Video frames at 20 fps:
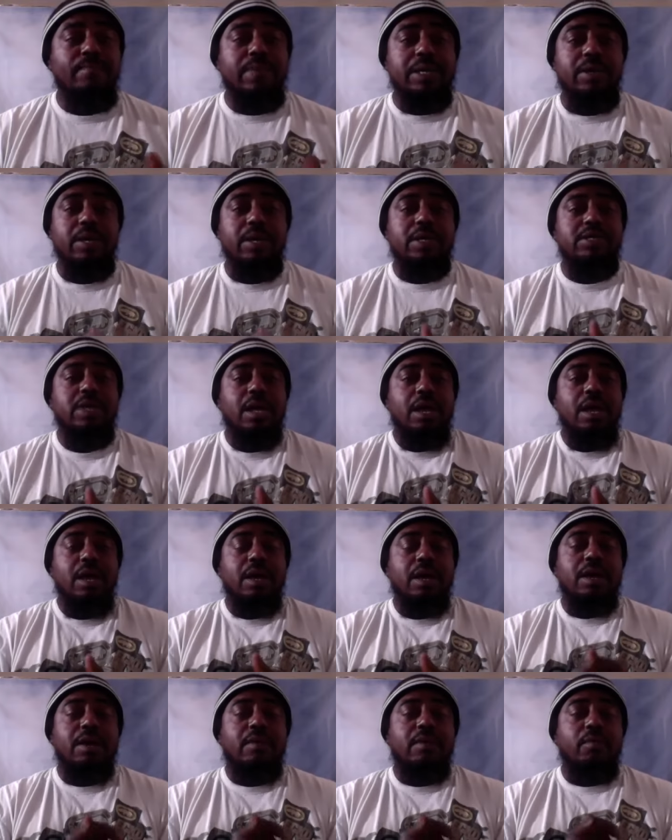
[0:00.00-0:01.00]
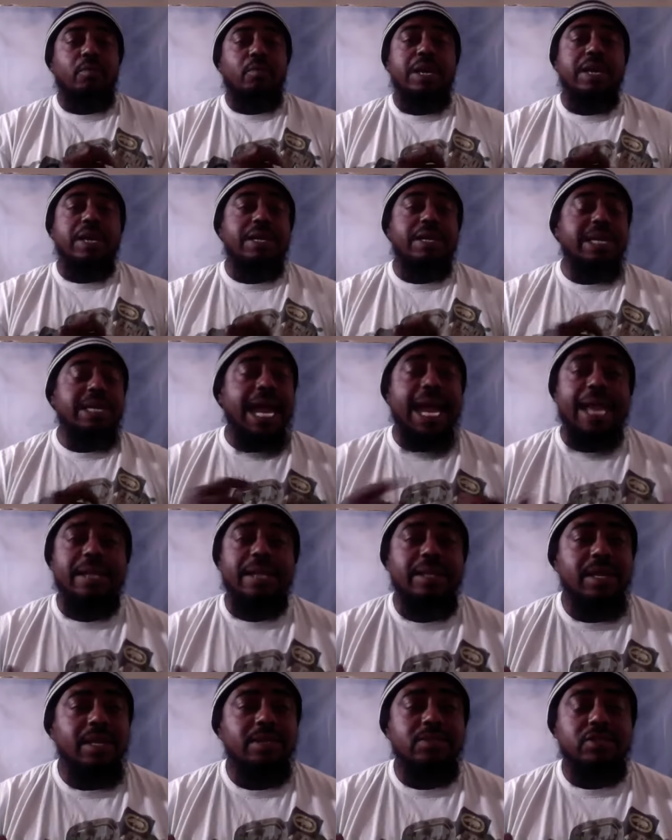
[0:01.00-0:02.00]
Because uh, we are not
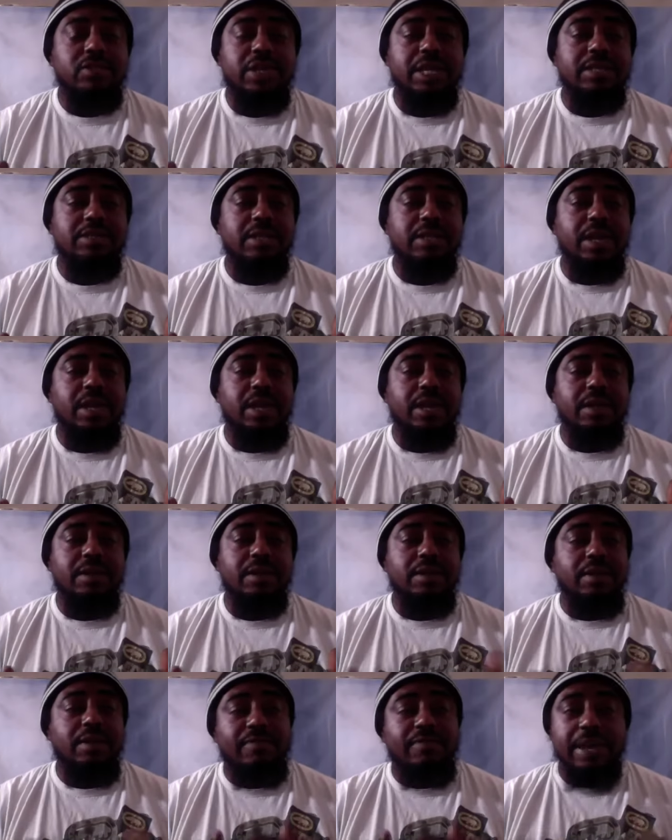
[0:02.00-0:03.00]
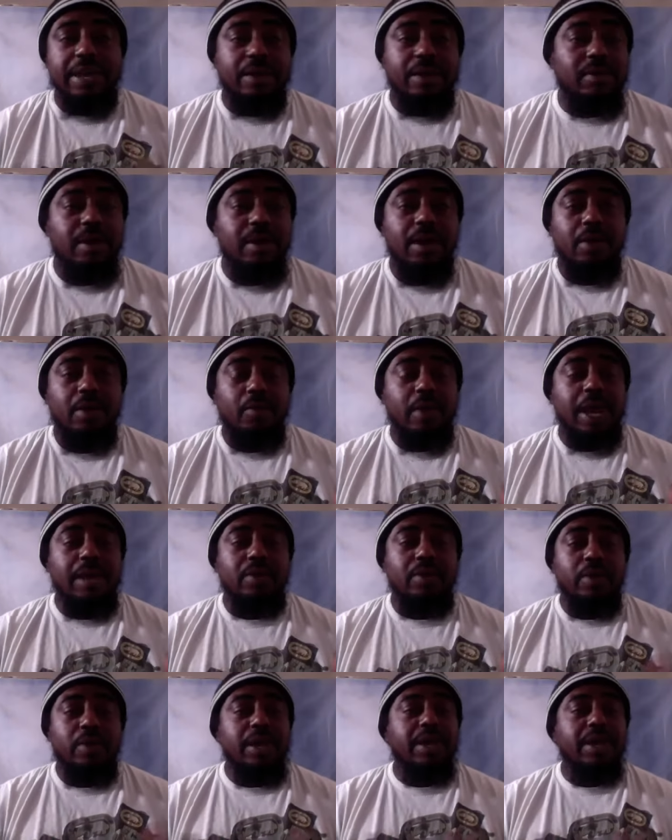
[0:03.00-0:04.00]
just uh, Le-Vel,
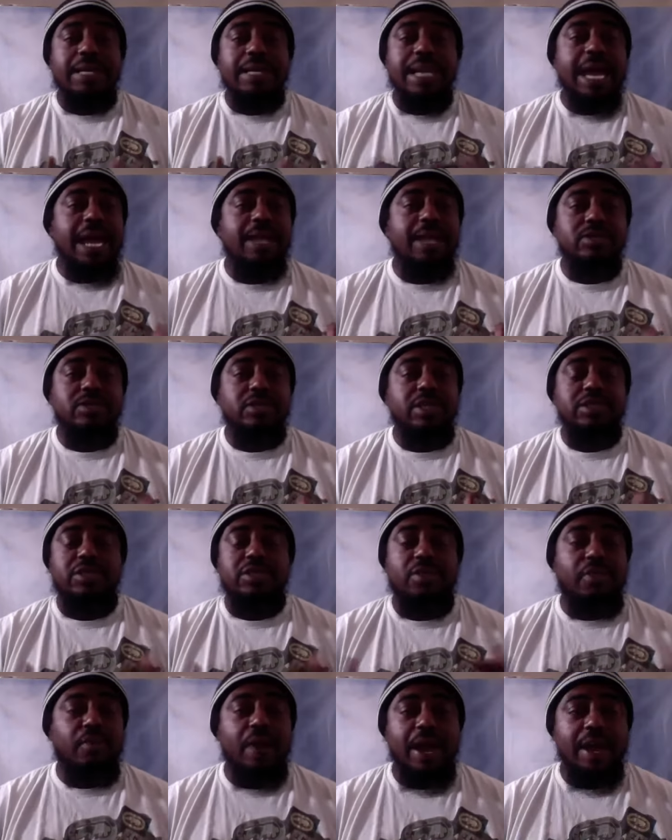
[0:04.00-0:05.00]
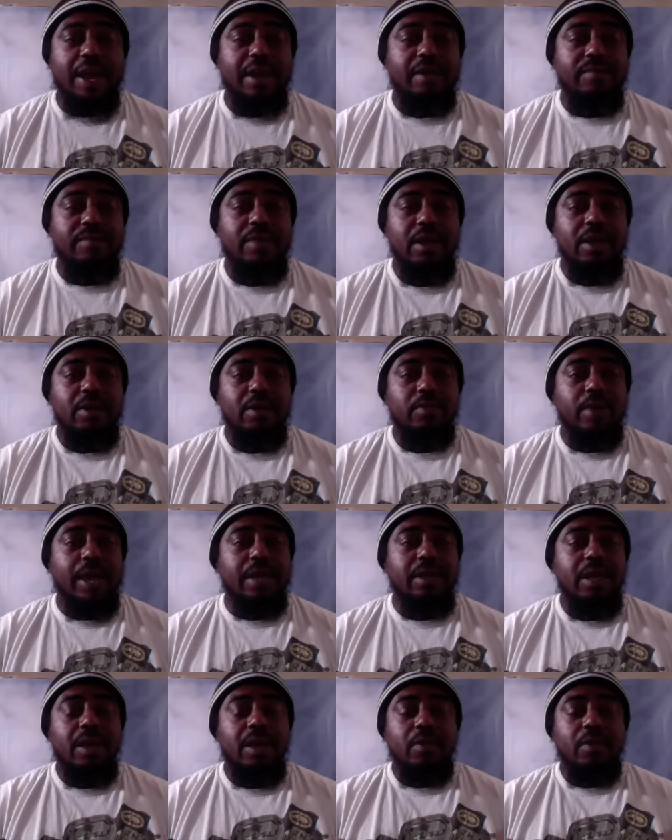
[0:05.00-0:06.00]
right? We are not just Thrive,
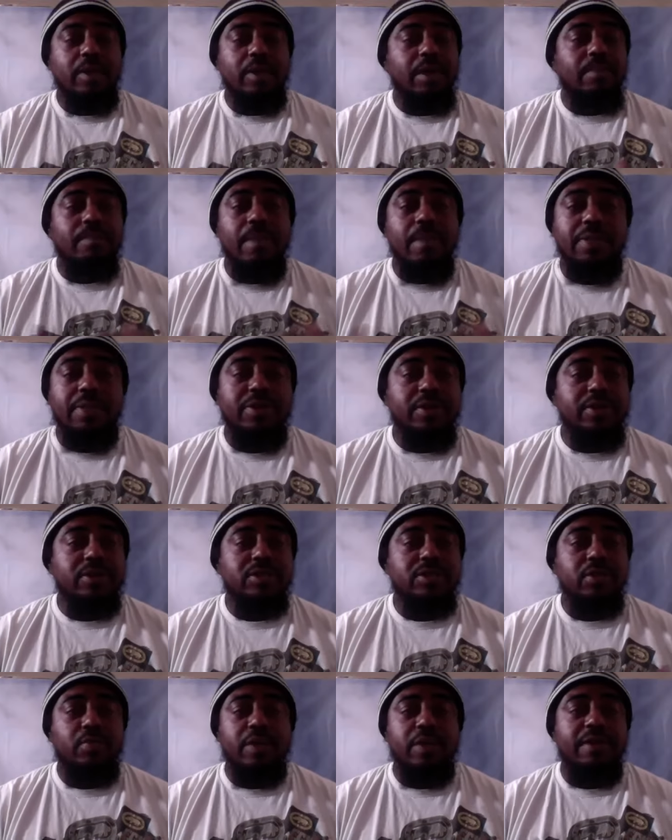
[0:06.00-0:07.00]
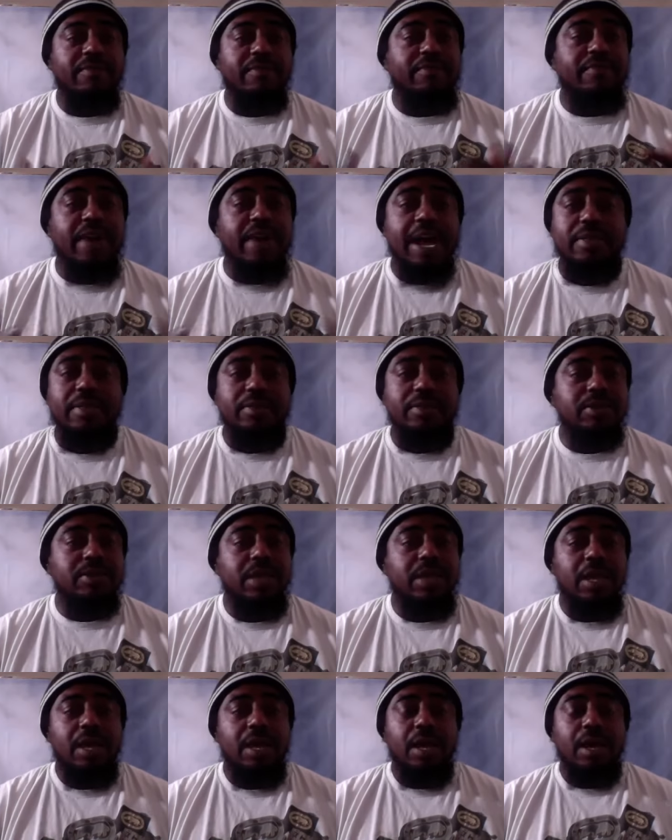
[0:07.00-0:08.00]
right? We are mothers, we are
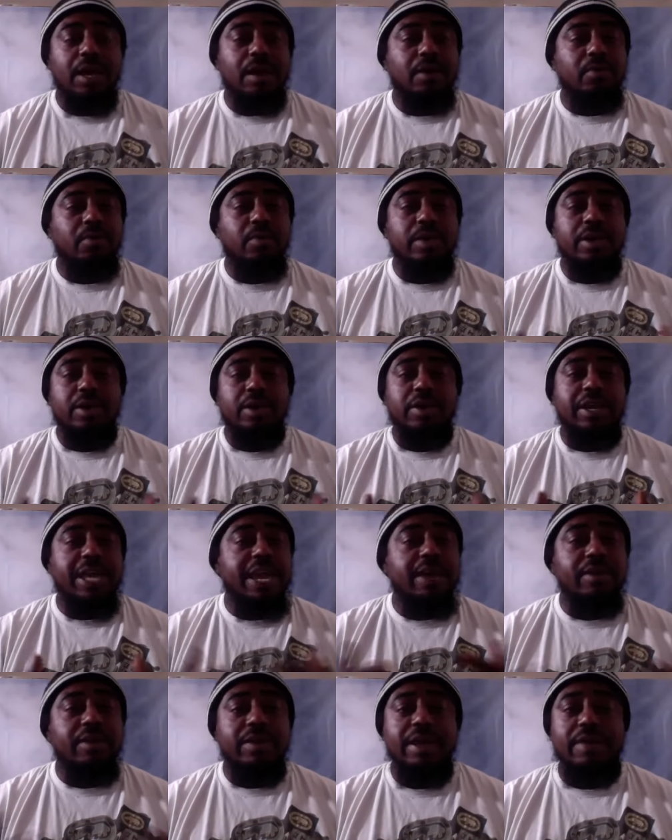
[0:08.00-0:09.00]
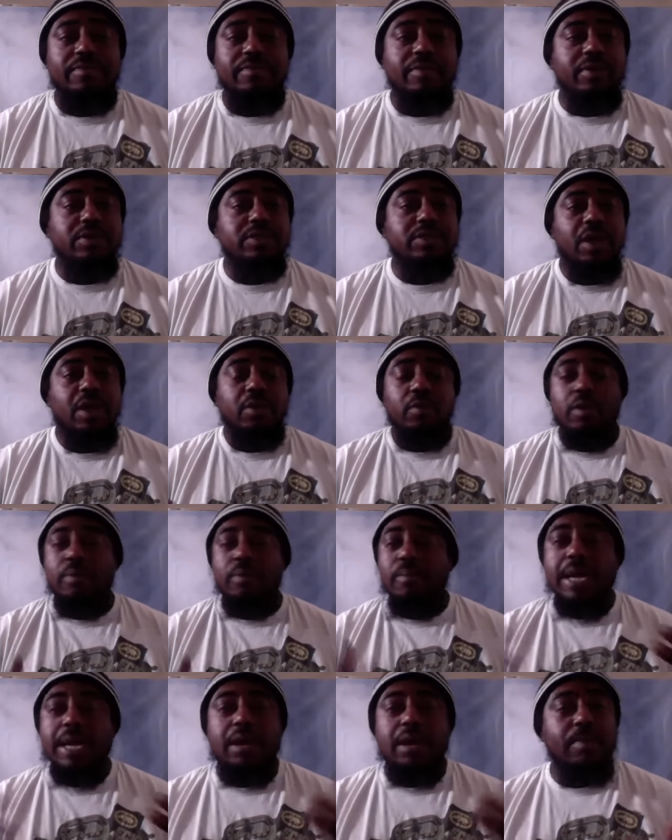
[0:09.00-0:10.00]
fathers, uh, we're caregivers, we're
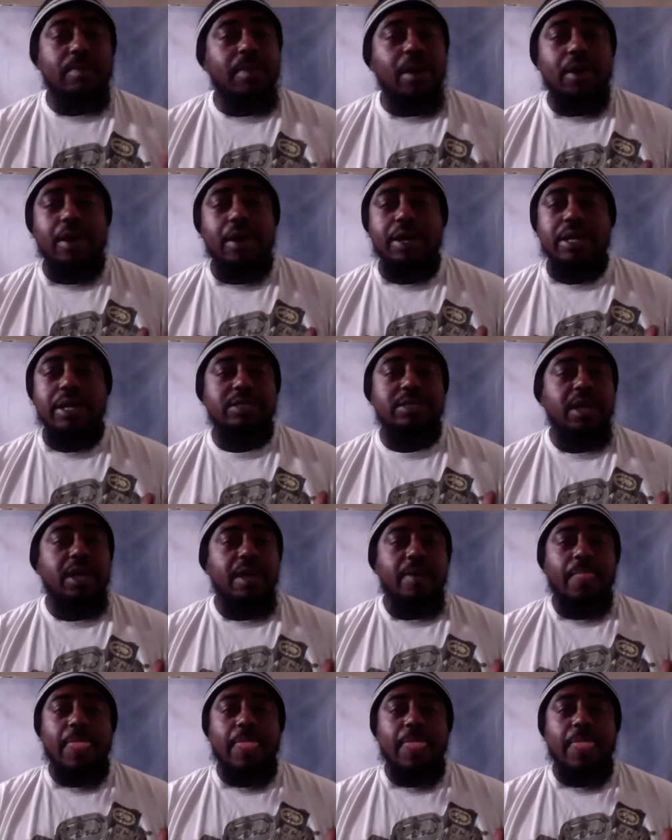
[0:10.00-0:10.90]
makeup artists.